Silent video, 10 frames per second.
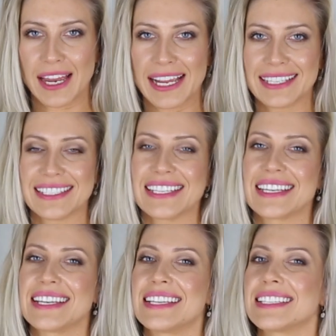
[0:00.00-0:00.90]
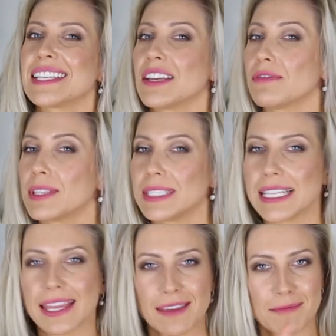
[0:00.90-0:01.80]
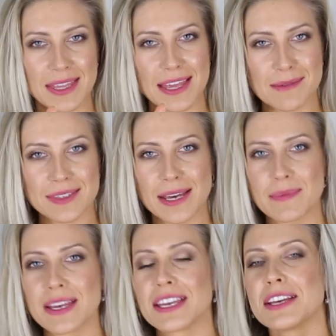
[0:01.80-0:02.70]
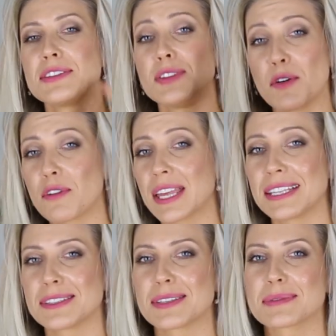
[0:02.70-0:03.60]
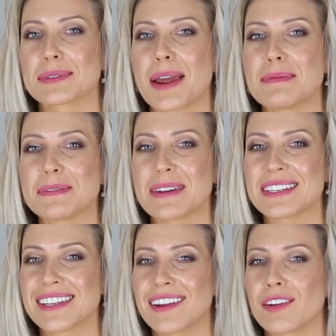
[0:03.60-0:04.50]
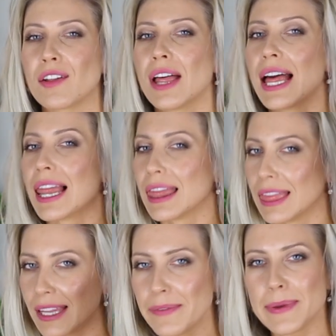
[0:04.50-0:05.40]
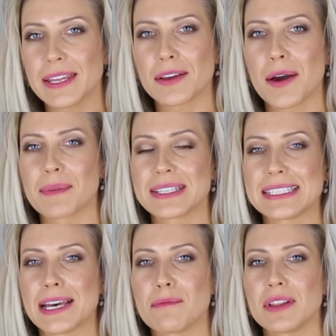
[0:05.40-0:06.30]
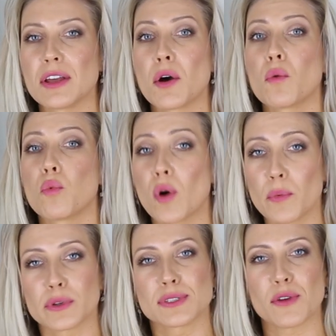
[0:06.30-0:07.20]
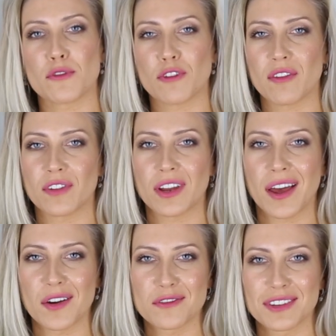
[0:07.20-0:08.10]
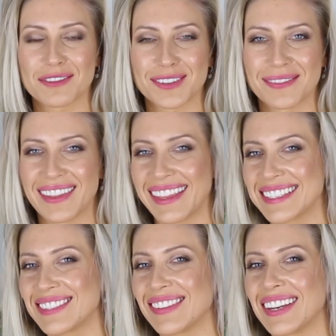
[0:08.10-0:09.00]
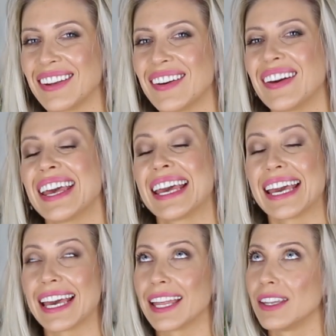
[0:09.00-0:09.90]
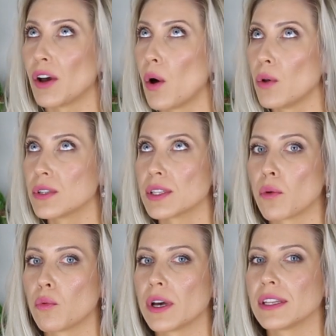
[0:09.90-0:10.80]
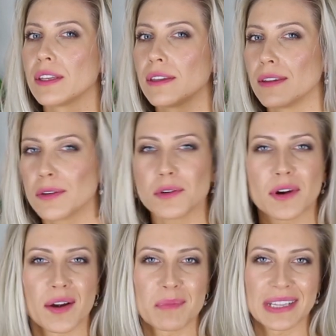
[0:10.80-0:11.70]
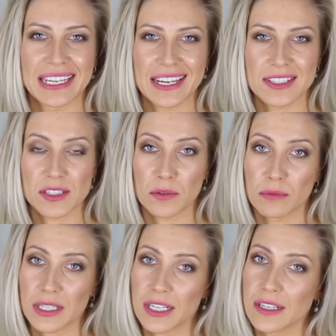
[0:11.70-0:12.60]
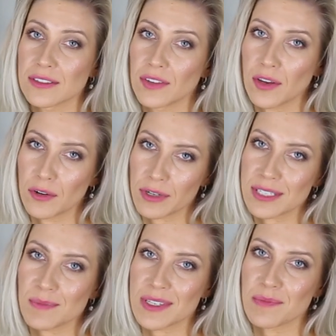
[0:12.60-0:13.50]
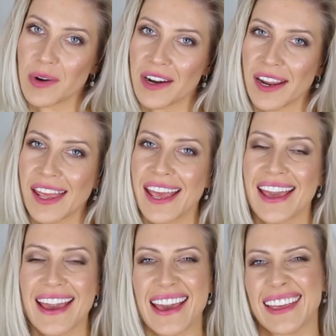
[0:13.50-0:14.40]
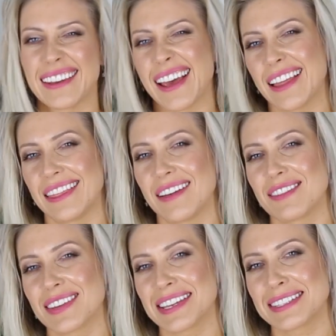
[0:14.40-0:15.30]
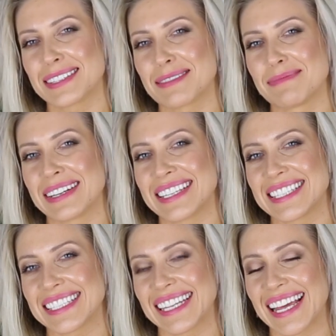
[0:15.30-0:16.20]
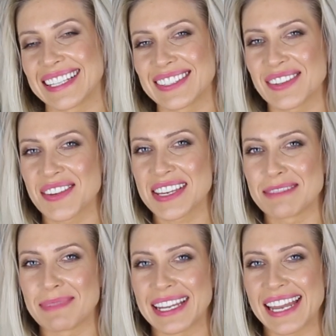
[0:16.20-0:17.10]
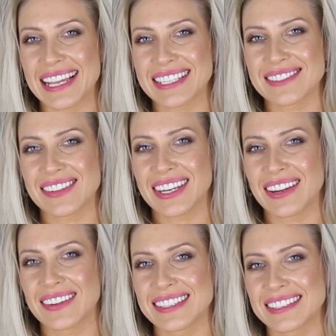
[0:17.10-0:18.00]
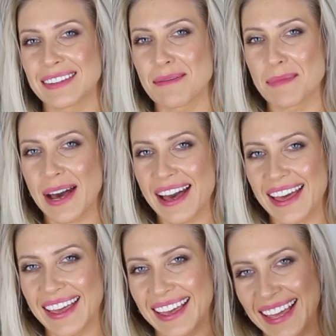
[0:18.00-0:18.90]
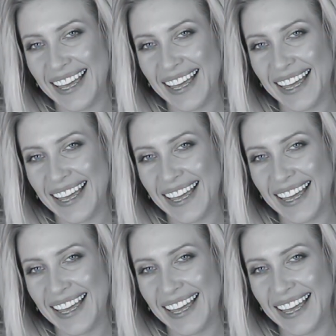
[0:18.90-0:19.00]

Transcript: ideas. If you did, give me a thumbs up. Don't forget to subscribe to my channel. Leave me in the comments down below what was your favorite outfit from this video, and also what you are planning to wear to your Christmas party. And I love you guys so much. I'll see you in my next videos. Bye!